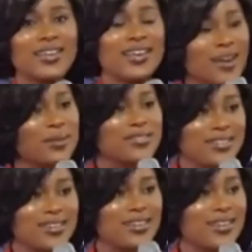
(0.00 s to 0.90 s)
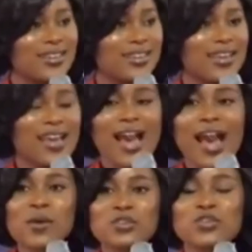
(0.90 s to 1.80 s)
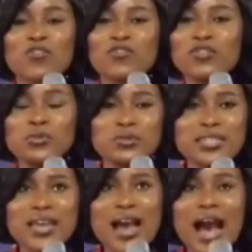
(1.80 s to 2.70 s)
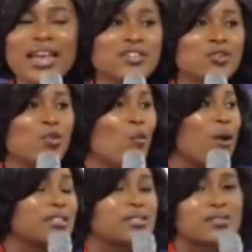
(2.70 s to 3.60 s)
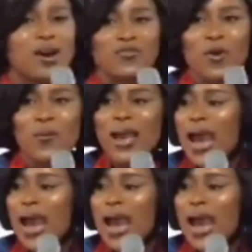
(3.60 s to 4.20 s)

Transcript: Come and see. I was confused. I didn't know where to start from.